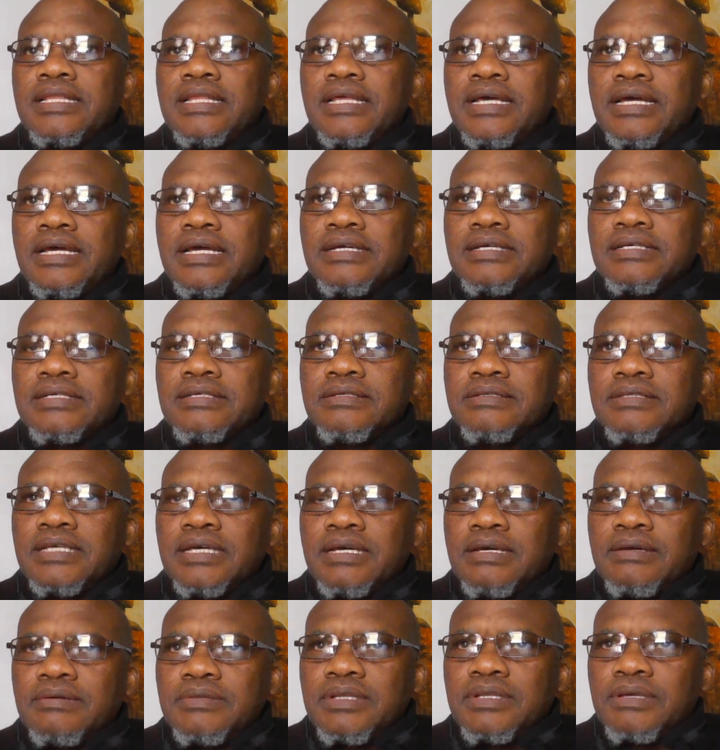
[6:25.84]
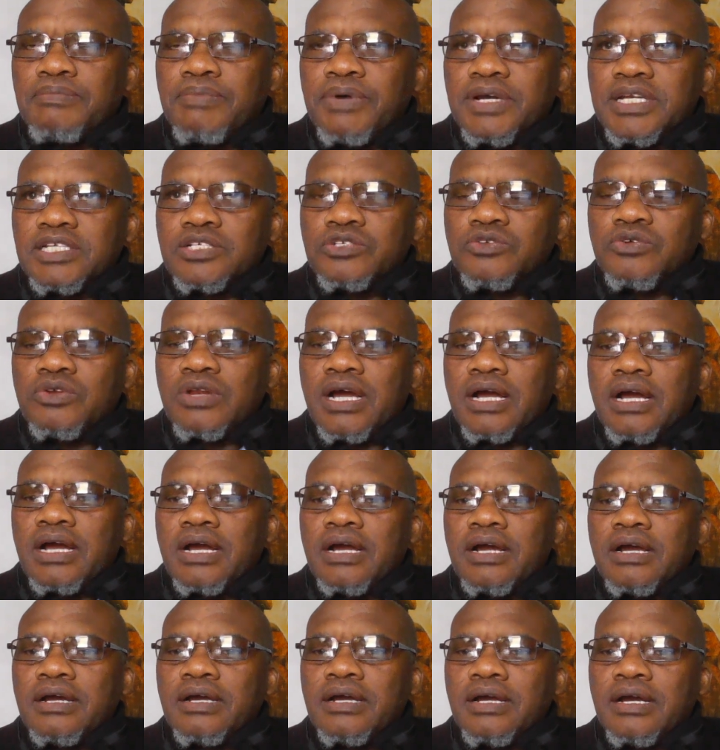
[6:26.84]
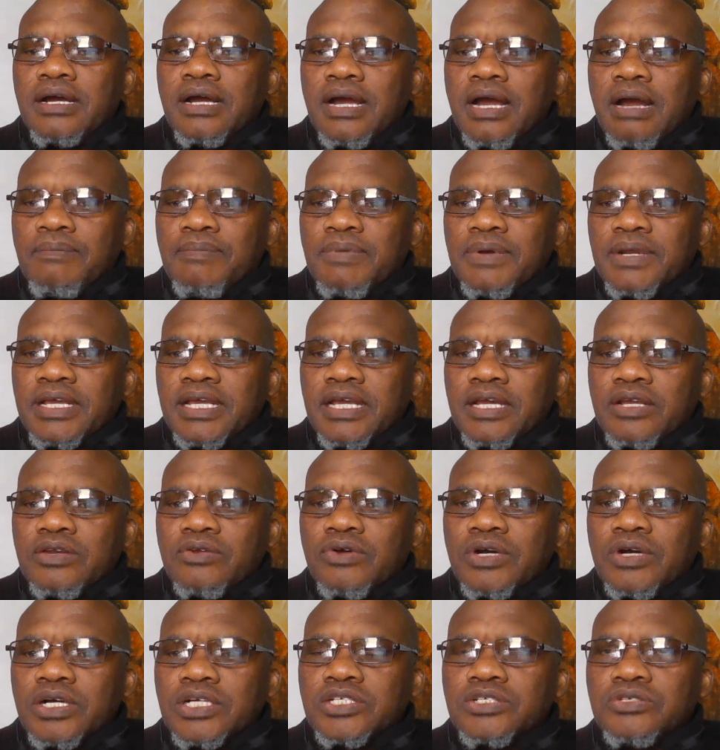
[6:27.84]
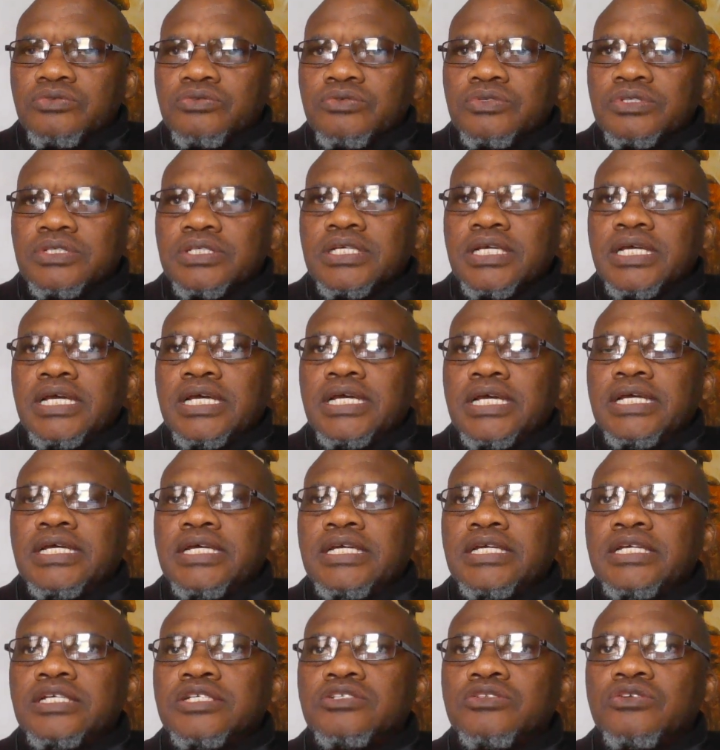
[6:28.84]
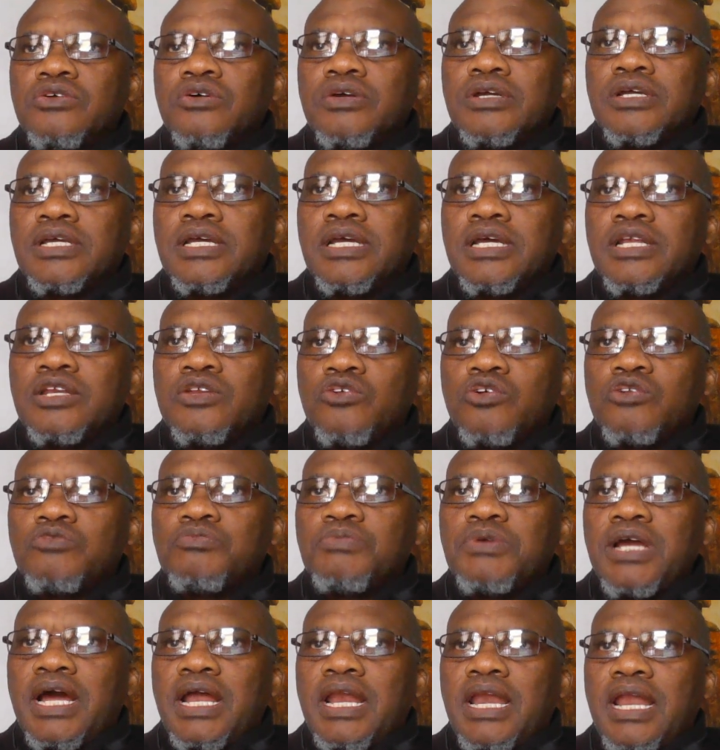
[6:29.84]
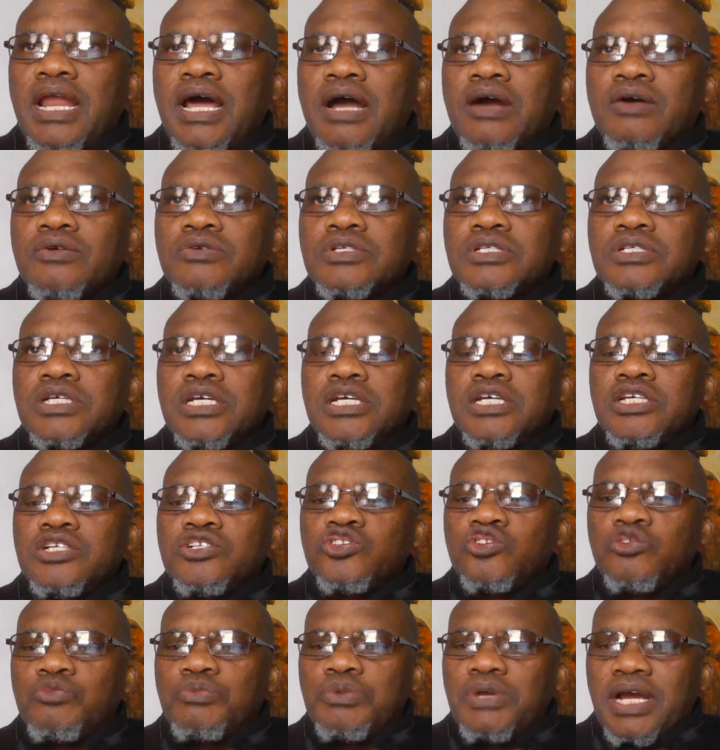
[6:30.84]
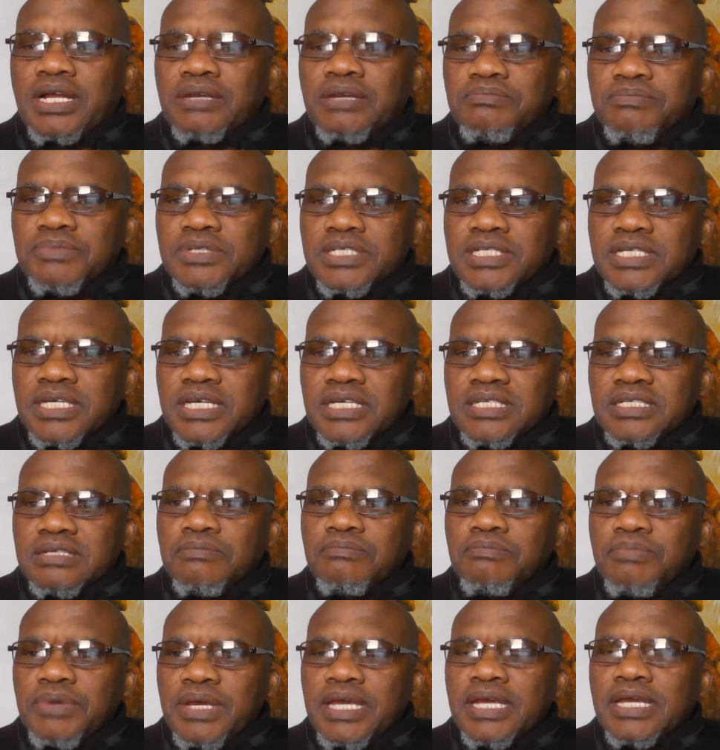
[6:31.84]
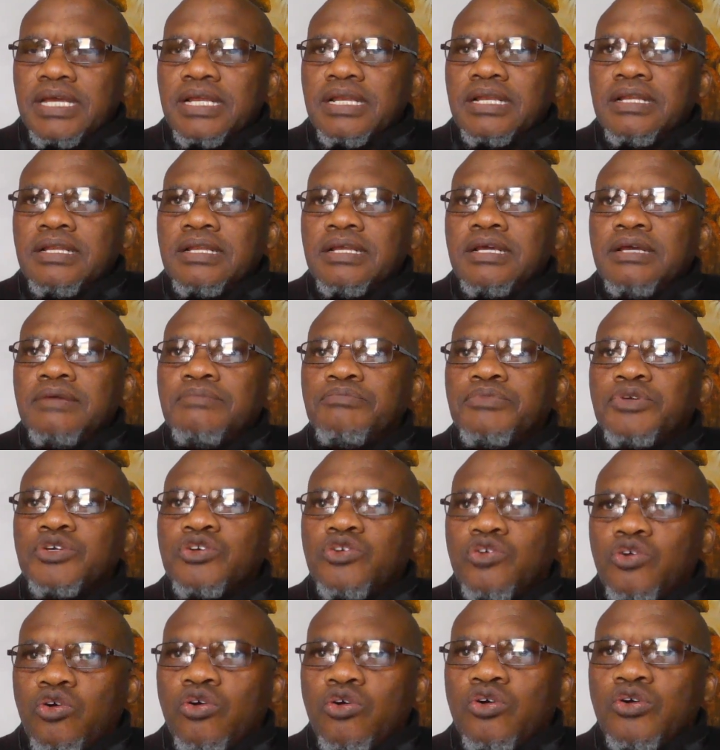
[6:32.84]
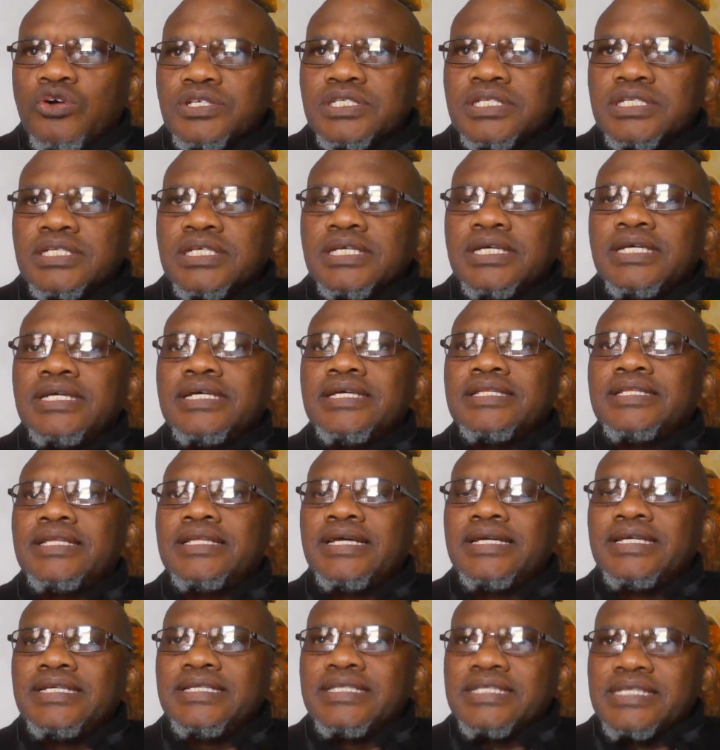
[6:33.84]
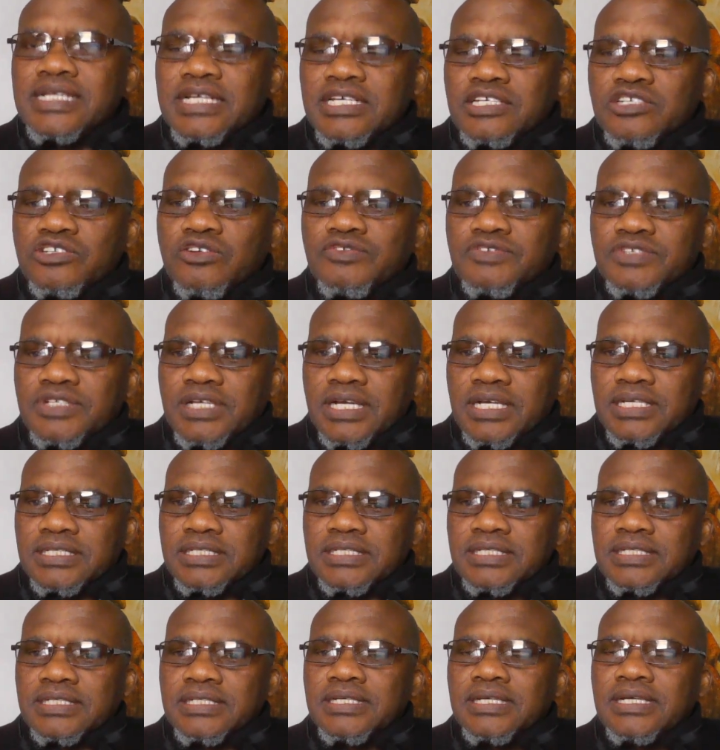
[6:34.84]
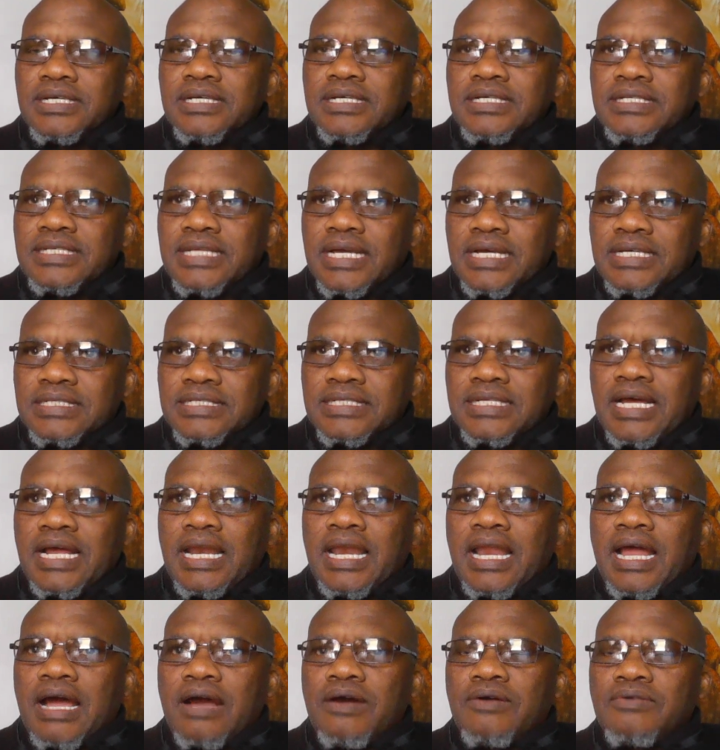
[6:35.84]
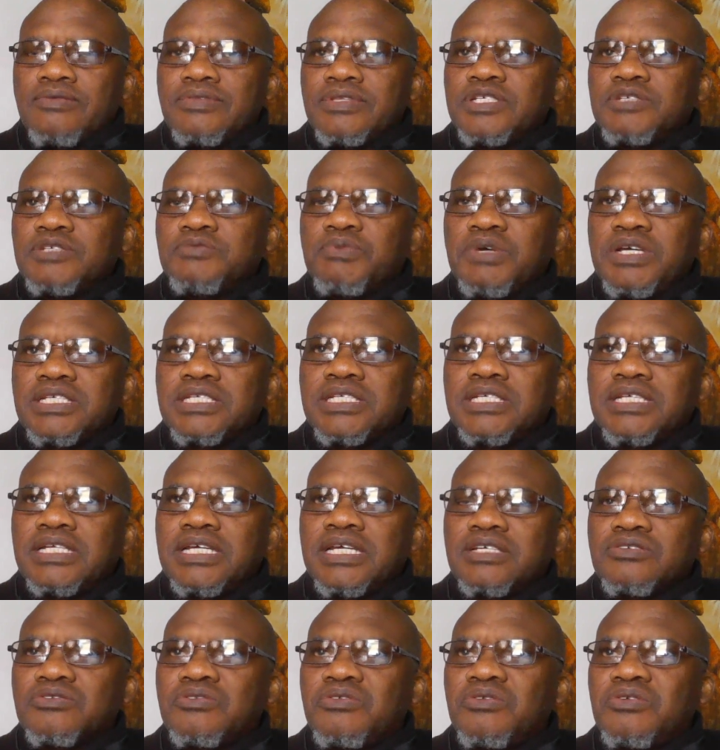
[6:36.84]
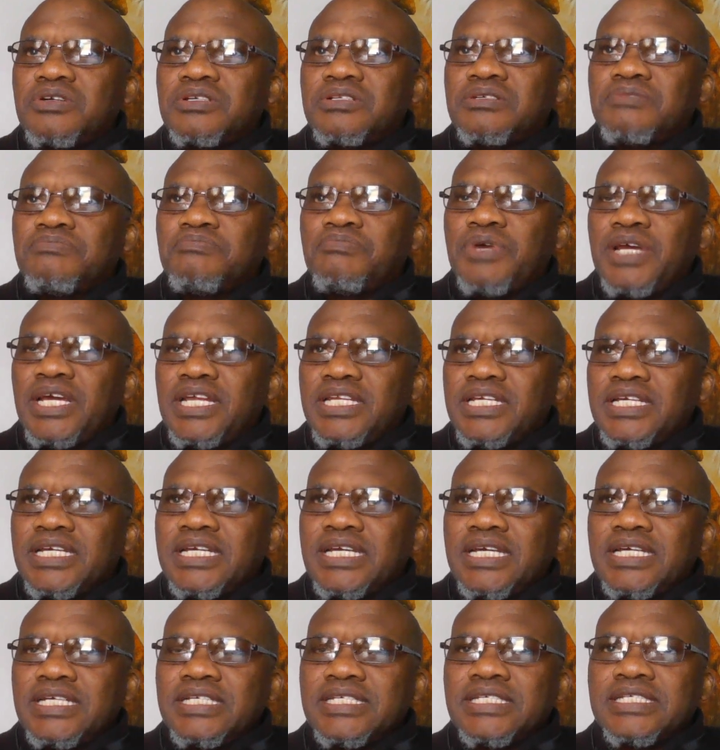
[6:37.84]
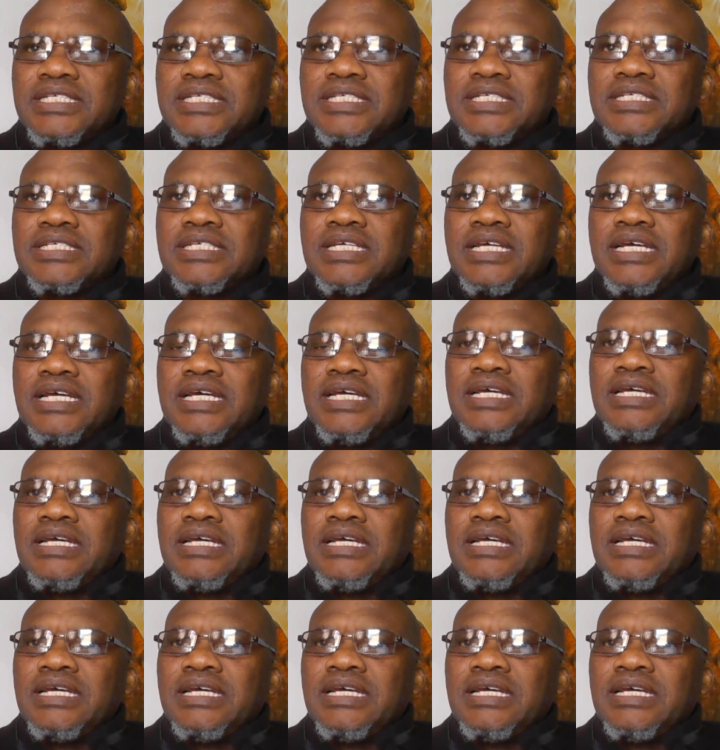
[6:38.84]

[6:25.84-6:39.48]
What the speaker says: the particular applicant or accused cannot be allowed to be admitted in bail because the interest of justice doesn't allow. This person has got pending cases.